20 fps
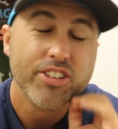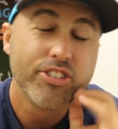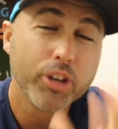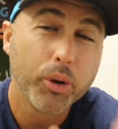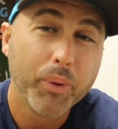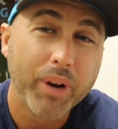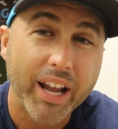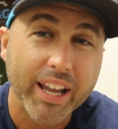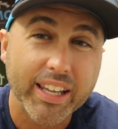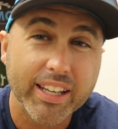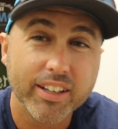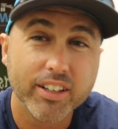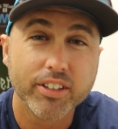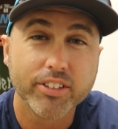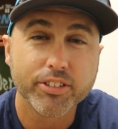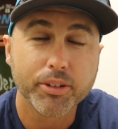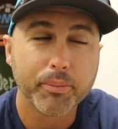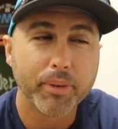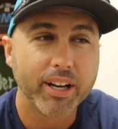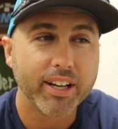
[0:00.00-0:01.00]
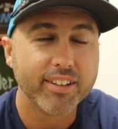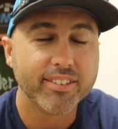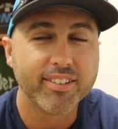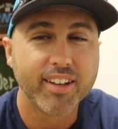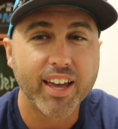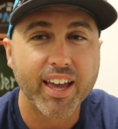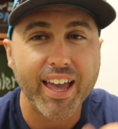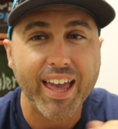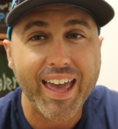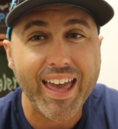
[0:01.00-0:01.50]
So when I hear somebody
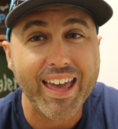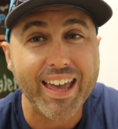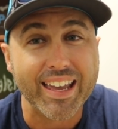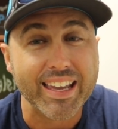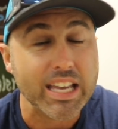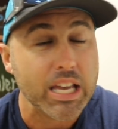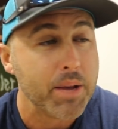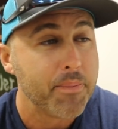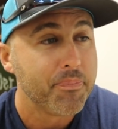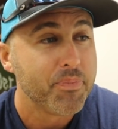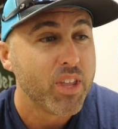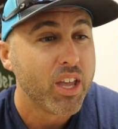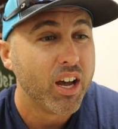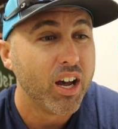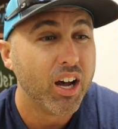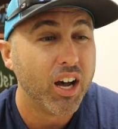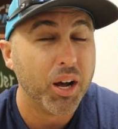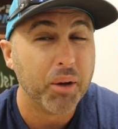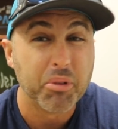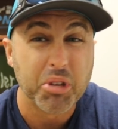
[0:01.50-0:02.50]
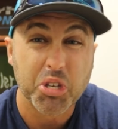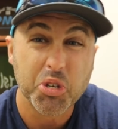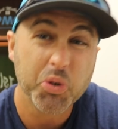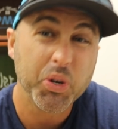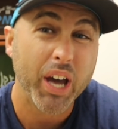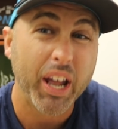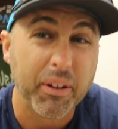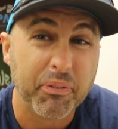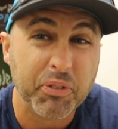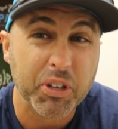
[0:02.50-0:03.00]
say, hey, you
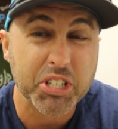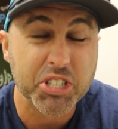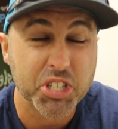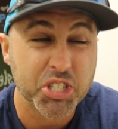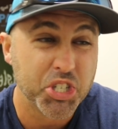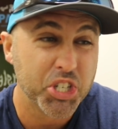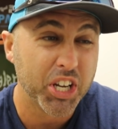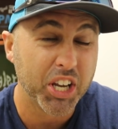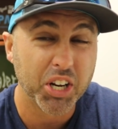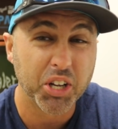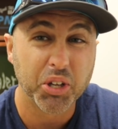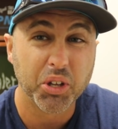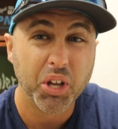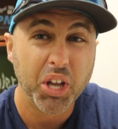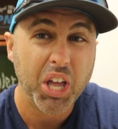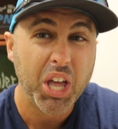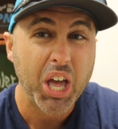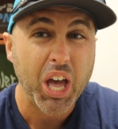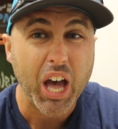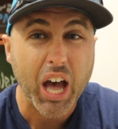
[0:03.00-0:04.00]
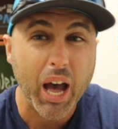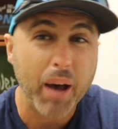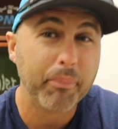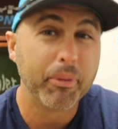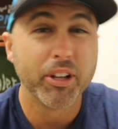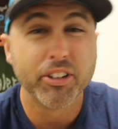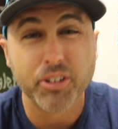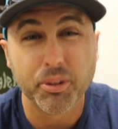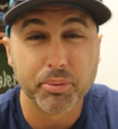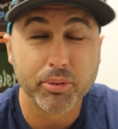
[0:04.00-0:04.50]
got a fishing channel, I'm
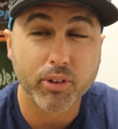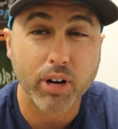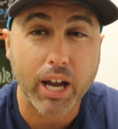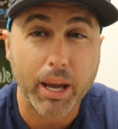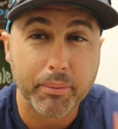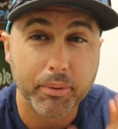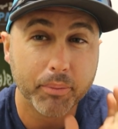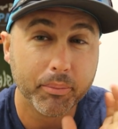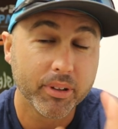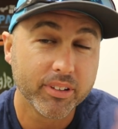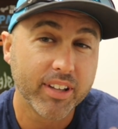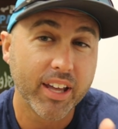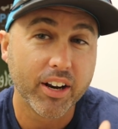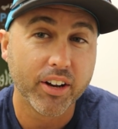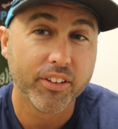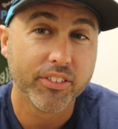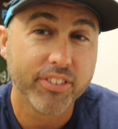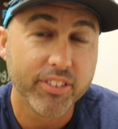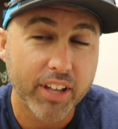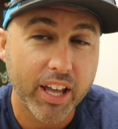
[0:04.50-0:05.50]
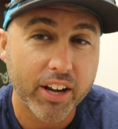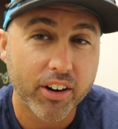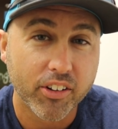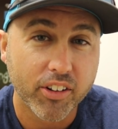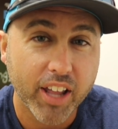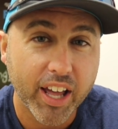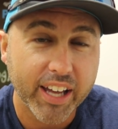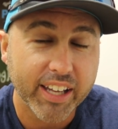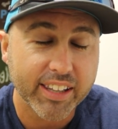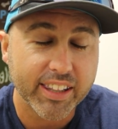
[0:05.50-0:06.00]
unsubscribing because I don't
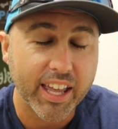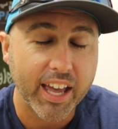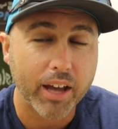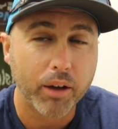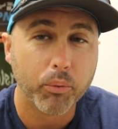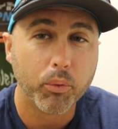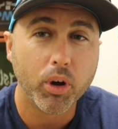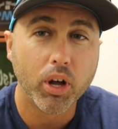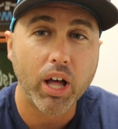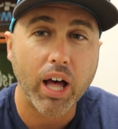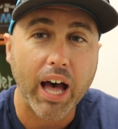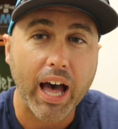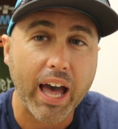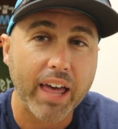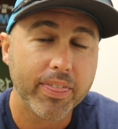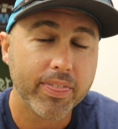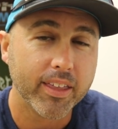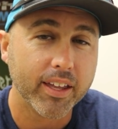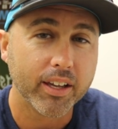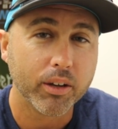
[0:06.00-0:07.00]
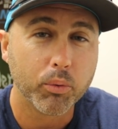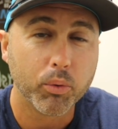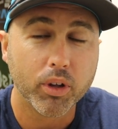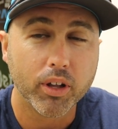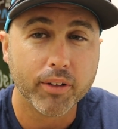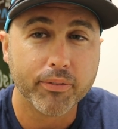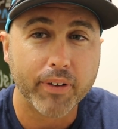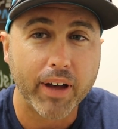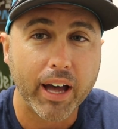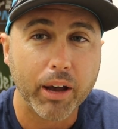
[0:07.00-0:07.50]
like that. Well, I think,
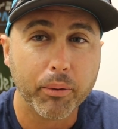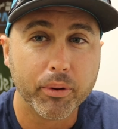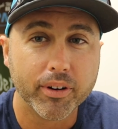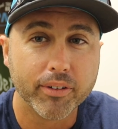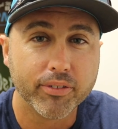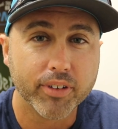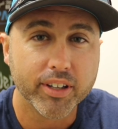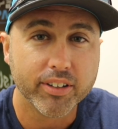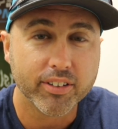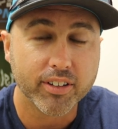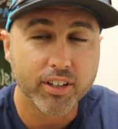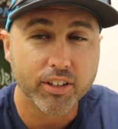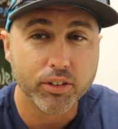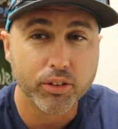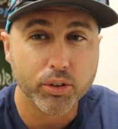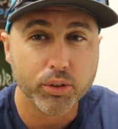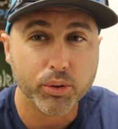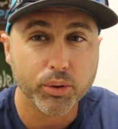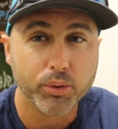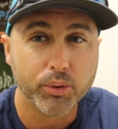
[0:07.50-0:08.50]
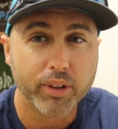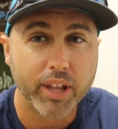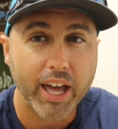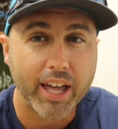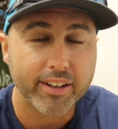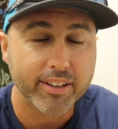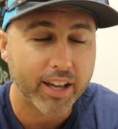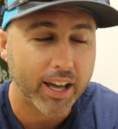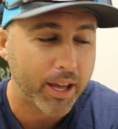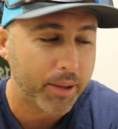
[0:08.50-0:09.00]
well, if I would have listened to
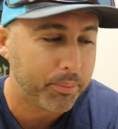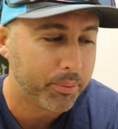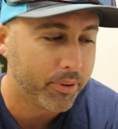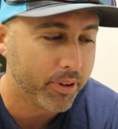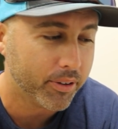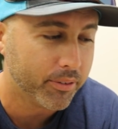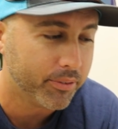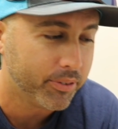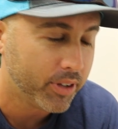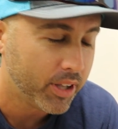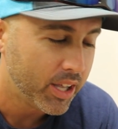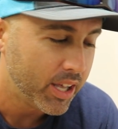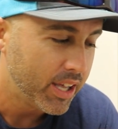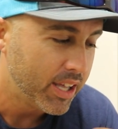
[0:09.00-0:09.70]
that type of